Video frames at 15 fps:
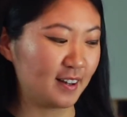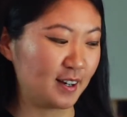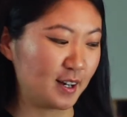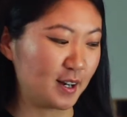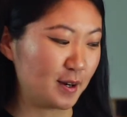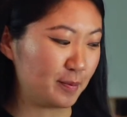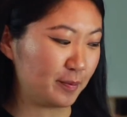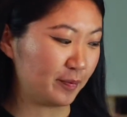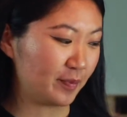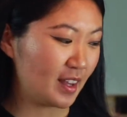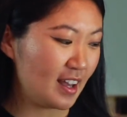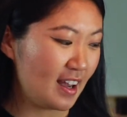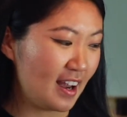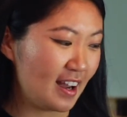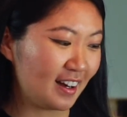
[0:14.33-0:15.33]
And
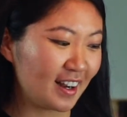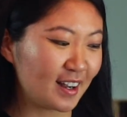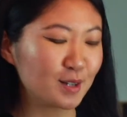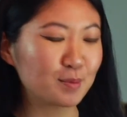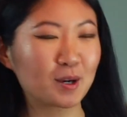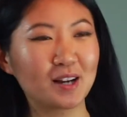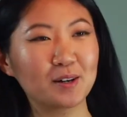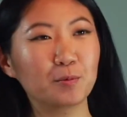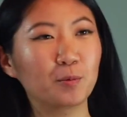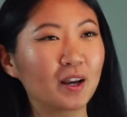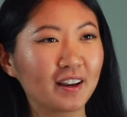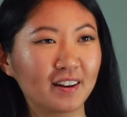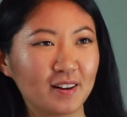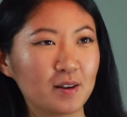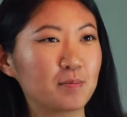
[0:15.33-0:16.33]
I end up kind of
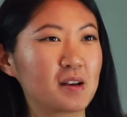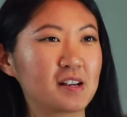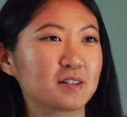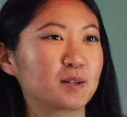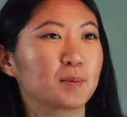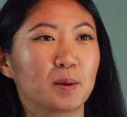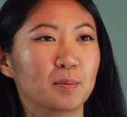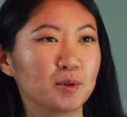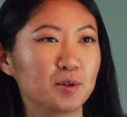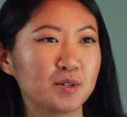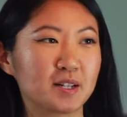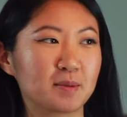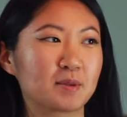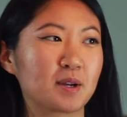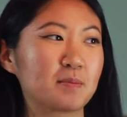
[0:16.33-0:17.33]
winging it based on my
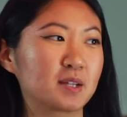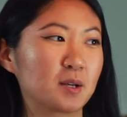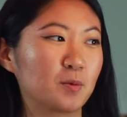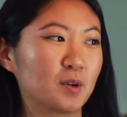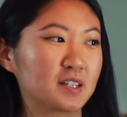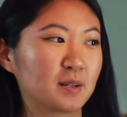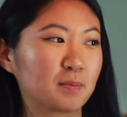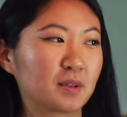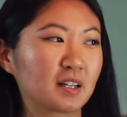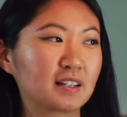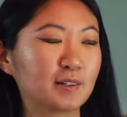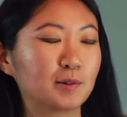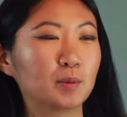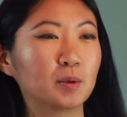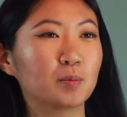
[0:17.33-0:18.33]
mood. Sometimes I want something a
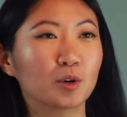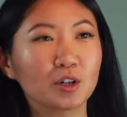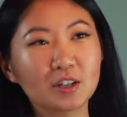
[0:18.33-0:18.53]
little bit more